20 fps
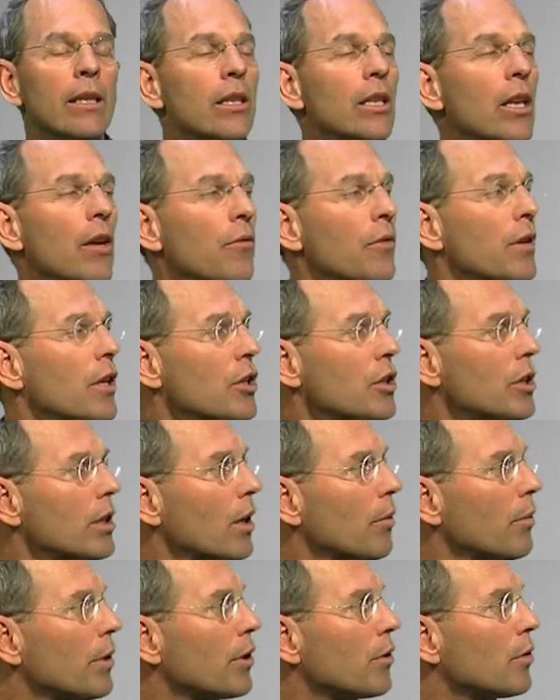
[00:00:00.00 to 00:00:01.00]
The
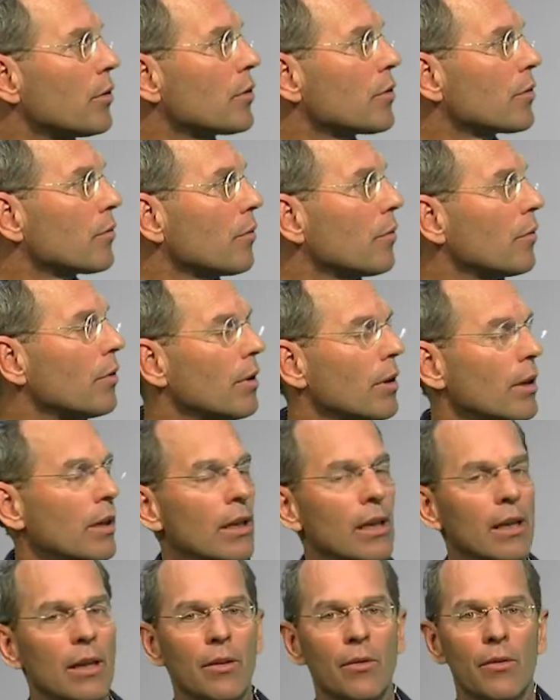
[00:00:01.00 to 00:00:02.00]
definition that we use
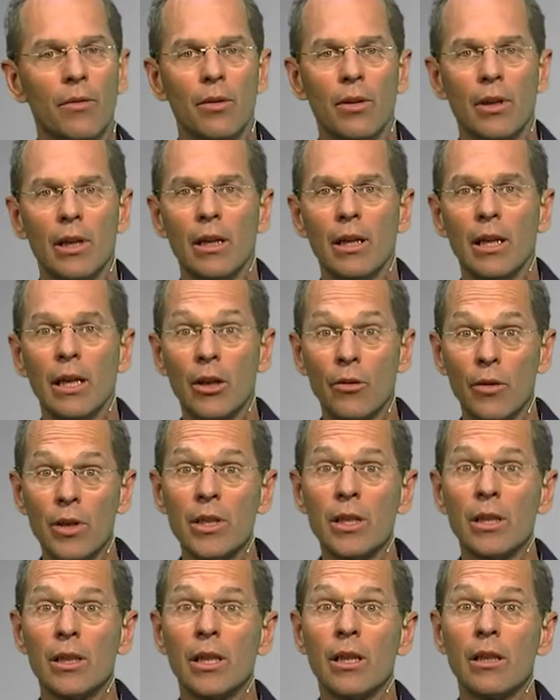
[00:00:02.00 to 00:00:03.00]

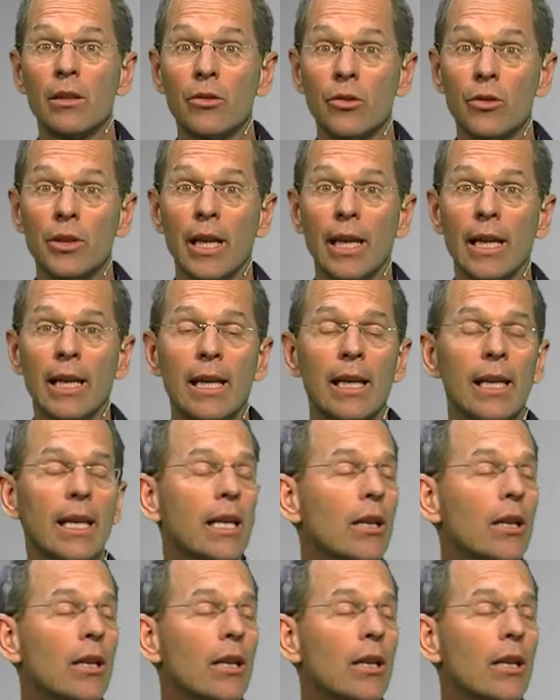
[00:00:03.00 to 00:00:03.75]
increasingly today